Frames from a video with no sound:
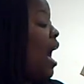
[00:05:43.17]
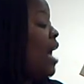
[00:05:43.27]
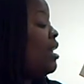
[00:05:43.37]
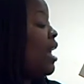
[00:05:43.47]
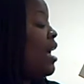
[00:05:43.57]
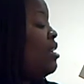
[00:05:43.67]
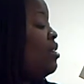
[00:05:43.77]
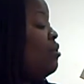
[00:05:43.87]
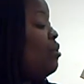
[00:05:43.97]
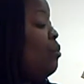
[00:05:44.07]
I like
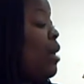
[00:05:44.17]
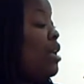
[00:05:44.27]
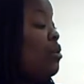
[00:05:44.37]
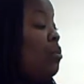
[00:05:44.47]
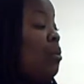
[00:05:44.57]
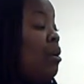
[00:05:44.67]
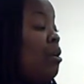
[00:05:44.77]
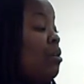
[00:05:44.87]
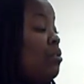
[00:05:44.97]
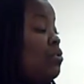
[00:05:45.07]
you the way you
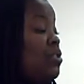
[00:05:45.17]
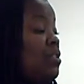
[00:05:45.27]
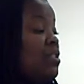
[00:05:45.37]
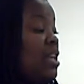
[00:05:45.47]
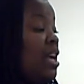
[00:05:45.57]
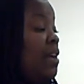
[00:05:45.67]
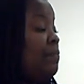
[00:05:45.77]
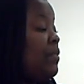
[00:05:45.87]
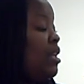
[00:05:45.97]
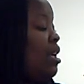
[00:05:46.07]
were, she said,
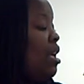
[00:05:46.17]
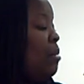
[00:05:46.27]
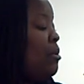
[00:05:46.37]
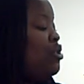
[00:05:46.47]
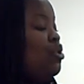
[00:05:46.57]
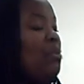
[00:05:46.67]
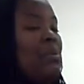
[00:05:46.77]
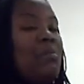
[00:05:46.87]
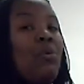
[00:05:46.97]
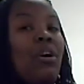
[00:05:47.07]
but you'll
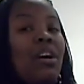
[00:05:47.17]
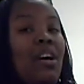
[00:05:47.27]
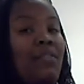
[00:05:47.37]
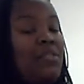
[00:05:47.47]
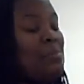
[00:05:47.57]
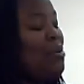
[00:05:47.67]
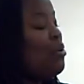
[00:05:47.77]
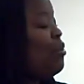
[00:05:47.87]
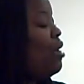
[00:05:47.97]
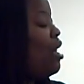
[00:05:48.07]
be more
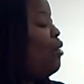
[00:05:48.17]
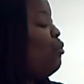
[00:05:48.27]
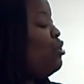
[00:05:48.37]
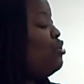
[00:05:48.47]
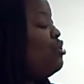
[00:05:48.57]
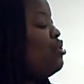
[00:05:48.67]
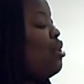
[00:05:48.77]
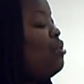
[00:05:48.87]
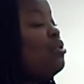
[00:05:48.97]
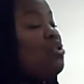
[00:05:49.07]
comfortable with your
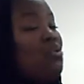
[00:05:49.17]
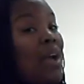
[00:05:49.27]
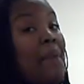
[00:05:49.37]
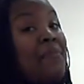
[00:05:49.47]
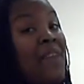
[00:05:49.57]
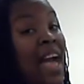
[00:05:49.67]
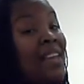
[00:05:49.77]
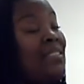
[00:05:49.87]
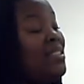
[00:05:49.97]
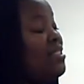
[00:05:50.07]
shoulder strap
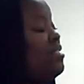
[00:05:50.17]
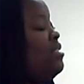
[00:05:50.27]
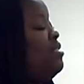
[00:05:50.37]
fastened.